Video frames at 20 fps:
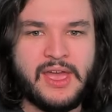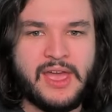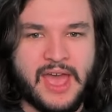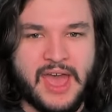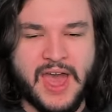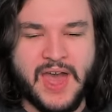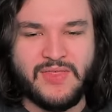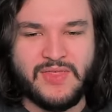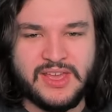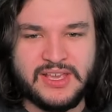
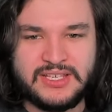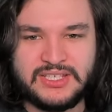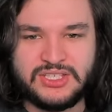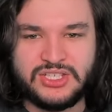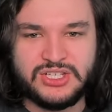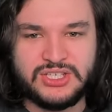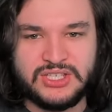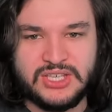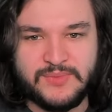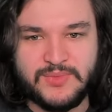And this
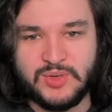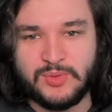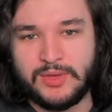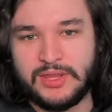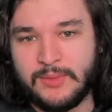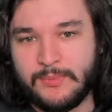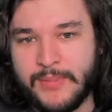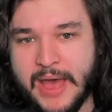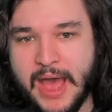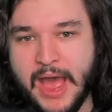just seems to
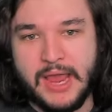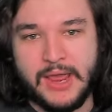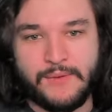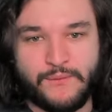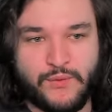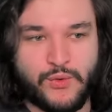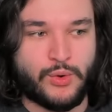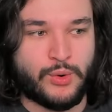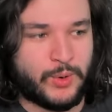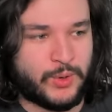be the back
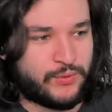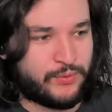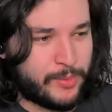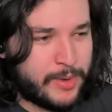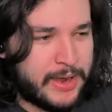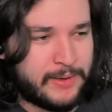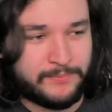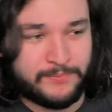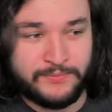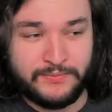and forth for
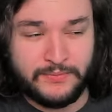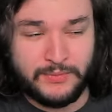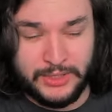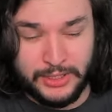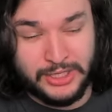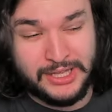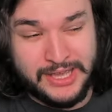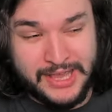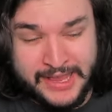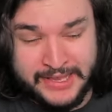about
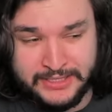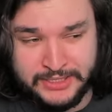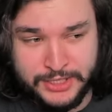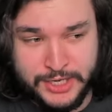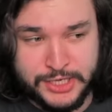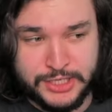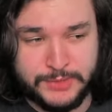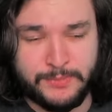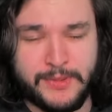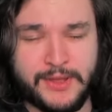well, the last
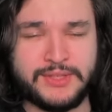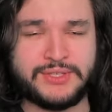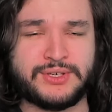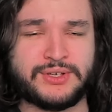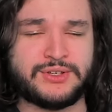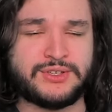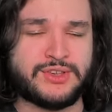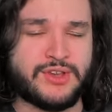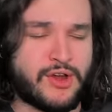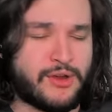six months
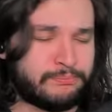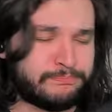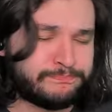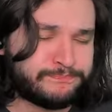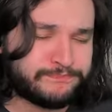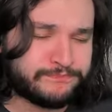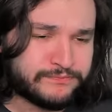or so.